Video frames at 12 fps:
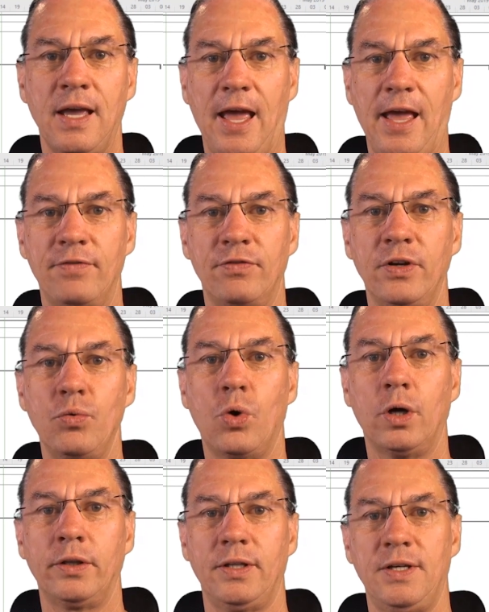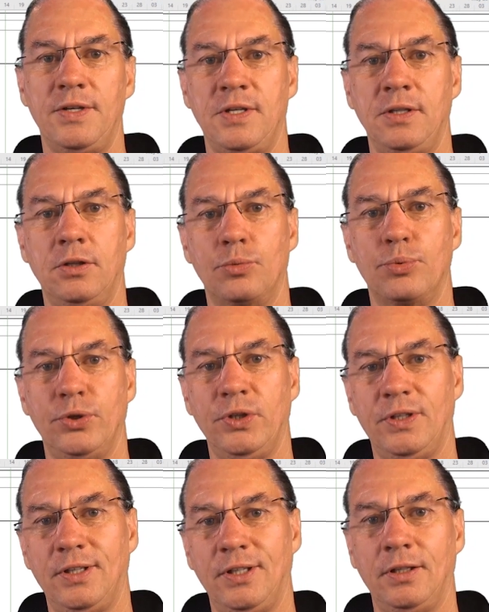Everyone is
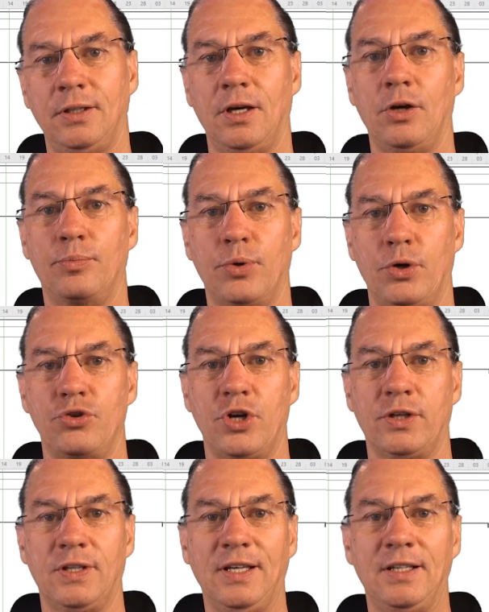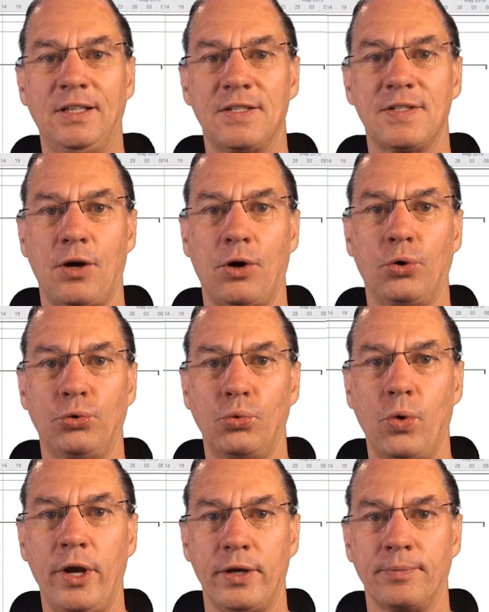interpreting a project in its own
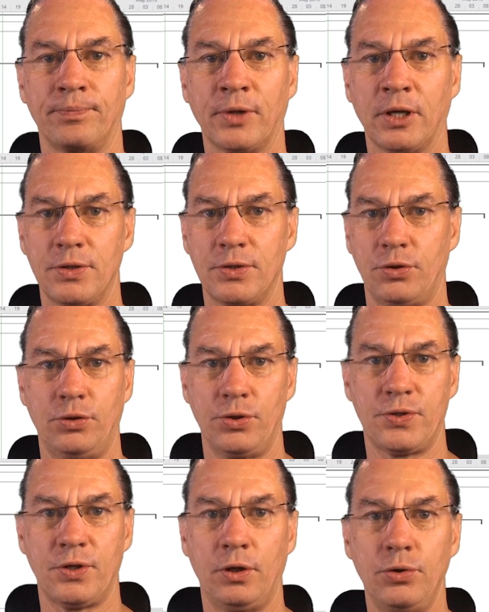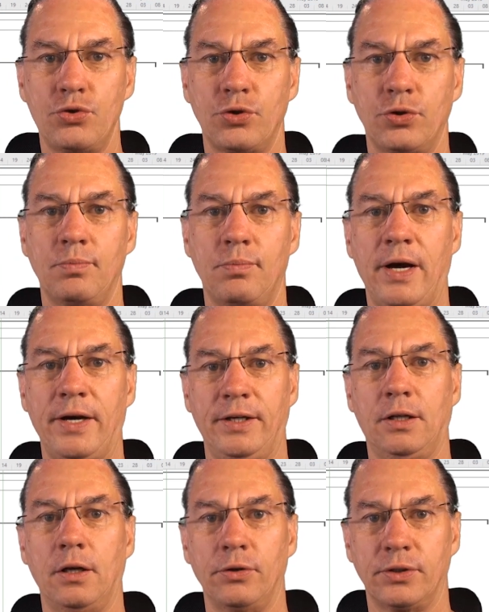way. So your solution
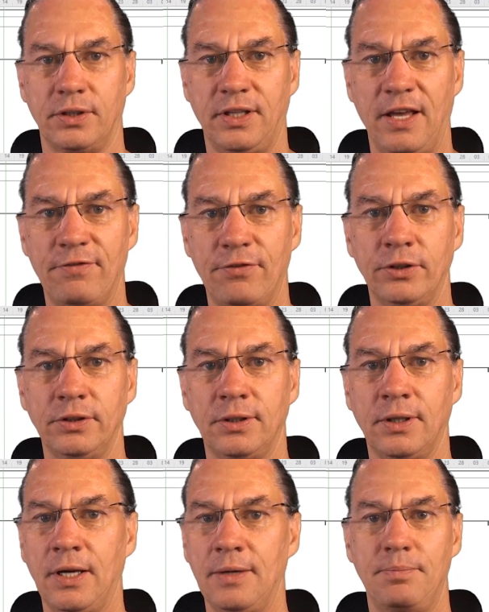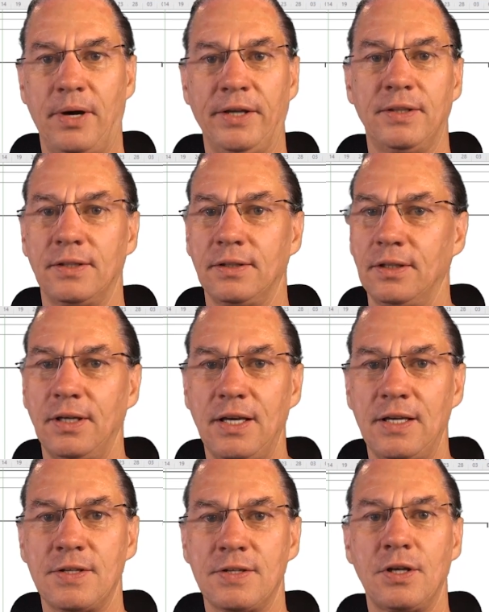might look different, but
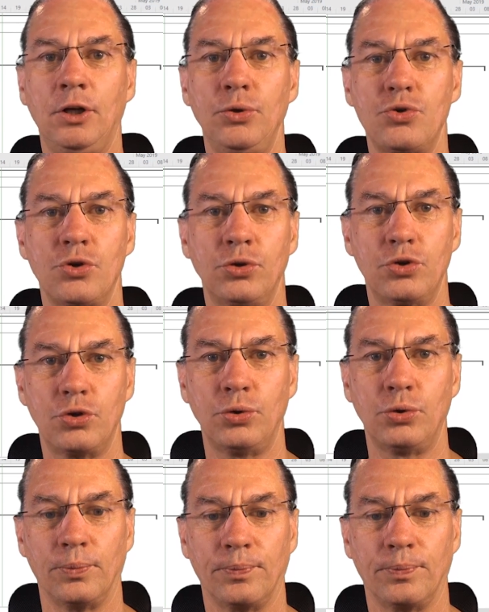is a solution too.